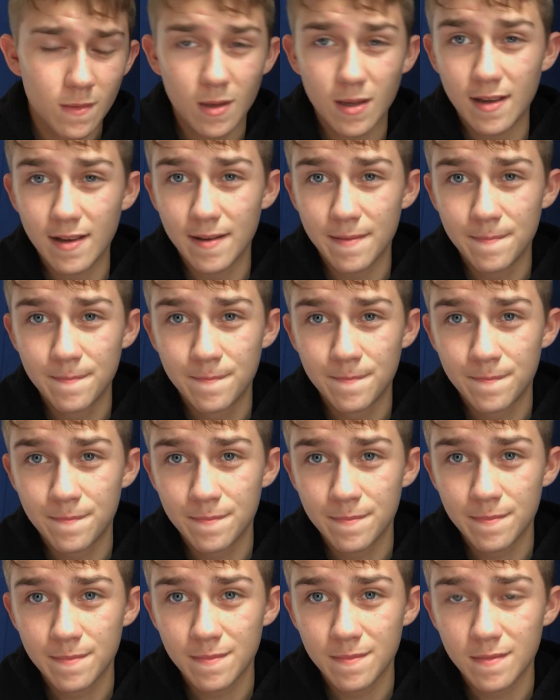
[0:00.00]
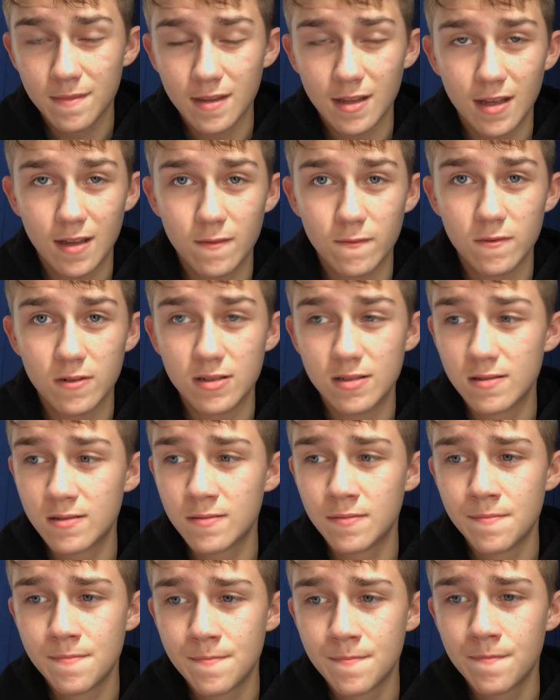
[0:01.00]
yeah, it
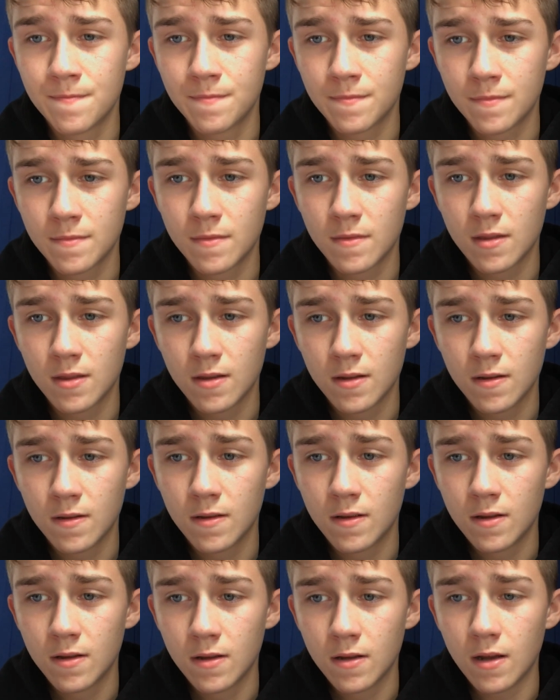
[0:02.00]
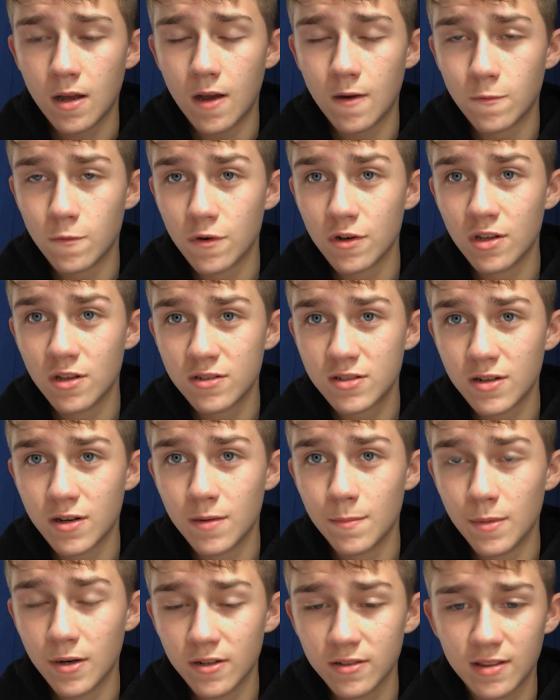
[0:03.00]
was, I wore those to
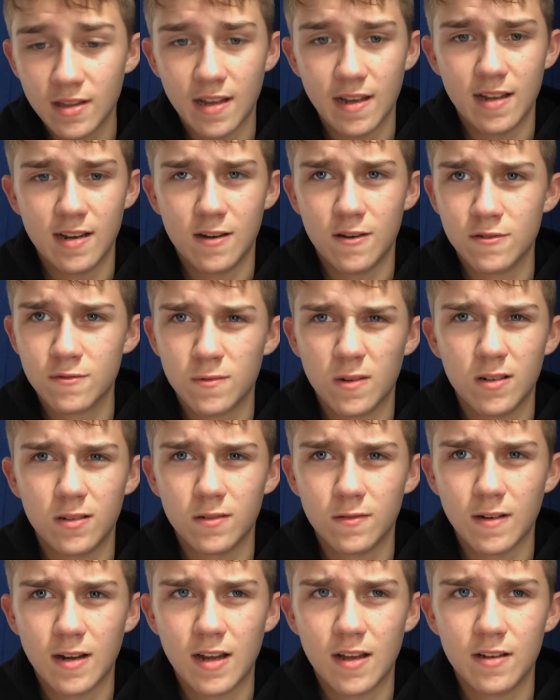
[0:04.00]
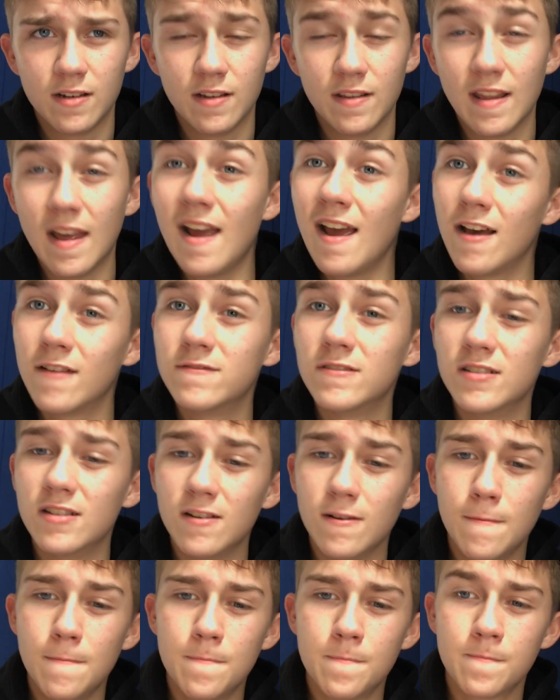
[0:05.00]
her birthday and I was running around, and they have
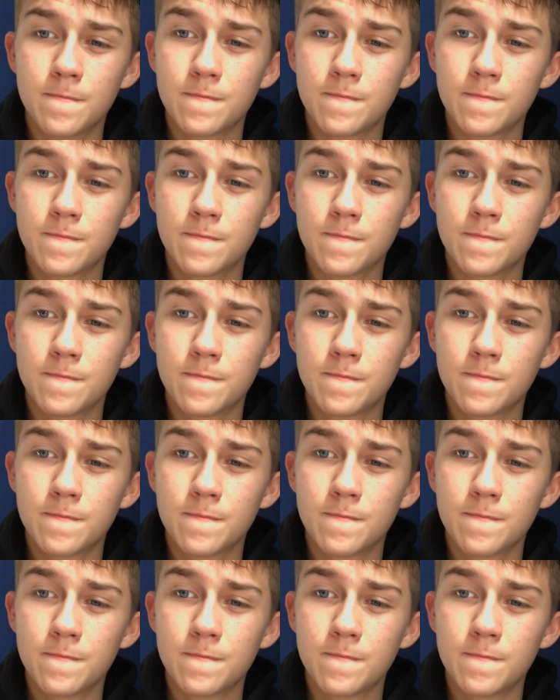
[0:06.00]
a